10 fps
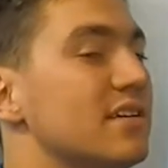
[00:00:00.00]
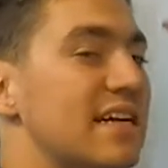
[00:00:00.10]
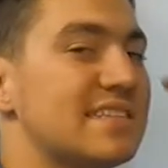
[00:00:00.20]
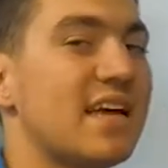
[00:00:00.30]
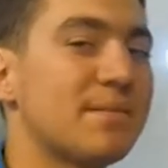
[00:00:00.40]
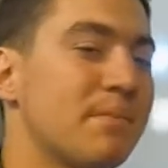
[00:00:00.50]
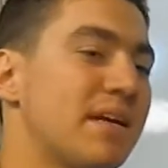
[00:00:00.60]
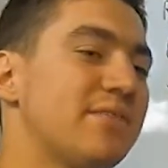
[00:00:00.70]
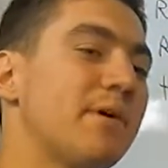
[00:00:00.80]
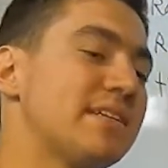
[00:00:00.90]
it's not like
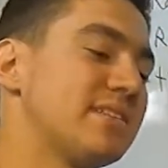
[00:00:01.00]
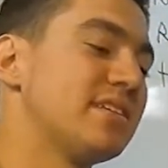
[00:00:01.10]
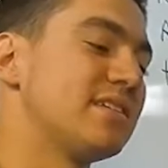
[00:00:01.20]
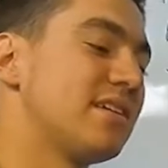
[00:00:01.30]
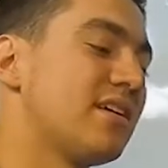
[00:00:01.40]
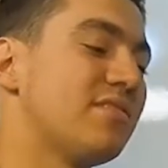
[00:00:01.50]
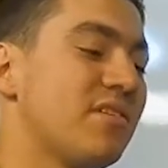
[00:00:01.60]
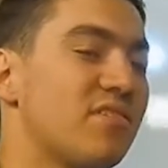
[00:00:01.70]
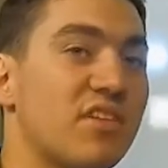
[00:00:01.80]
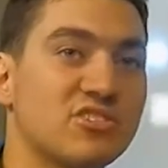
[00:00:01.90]
money wasted
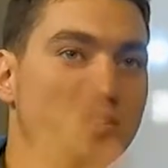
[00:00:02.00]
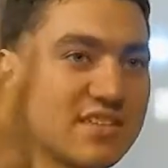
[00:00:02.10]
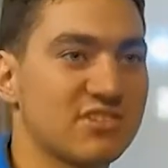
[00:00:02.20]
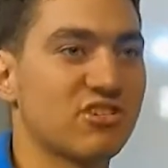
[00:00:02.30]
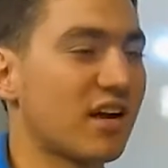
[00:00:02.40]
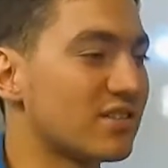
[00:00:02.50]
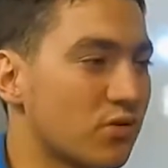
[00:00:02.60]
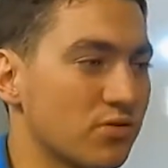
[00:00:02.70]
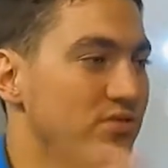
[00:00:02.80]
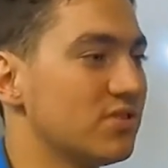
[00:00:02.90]
if the truck got
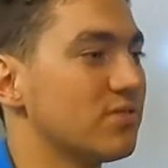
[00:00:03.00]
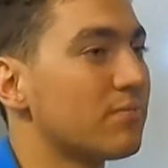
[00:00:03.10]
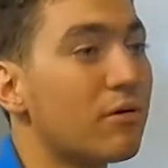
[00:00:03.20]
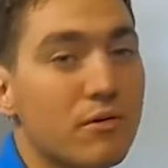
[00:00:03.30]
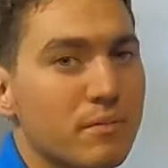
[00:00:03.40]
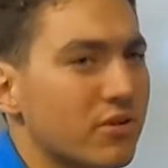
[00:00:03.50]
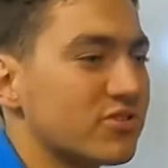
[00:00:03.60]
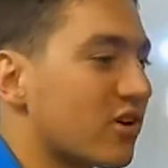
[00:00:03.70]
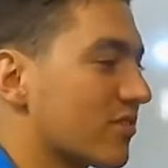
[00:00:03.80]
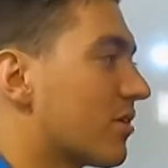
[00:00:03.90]
totaled too. I'm gonna rebuild the
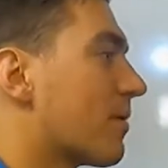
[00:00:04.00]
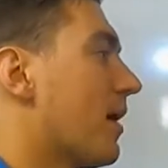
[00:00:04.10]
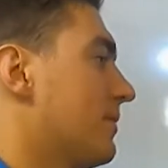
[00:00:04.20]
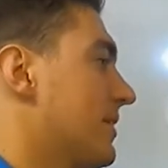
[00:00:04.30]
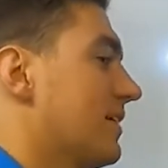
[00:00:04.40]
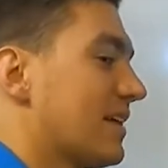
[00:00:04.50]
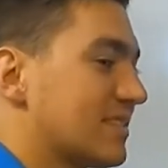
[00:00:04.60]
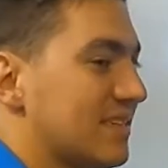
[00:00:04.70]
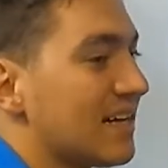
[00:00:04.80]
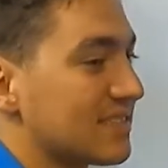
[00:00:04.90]
truck though, probably.
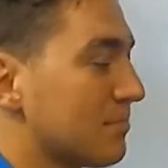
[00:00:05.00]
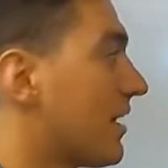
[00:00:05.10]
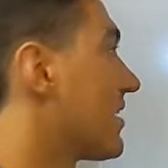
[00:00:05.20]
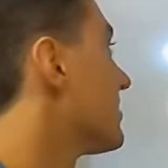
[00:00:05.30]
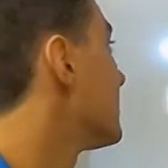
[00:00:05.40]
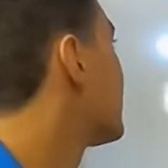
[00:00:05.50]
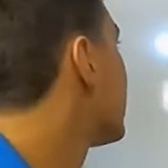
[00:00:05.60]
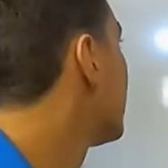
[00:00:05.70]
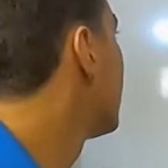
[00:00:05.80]
That's the plan at least.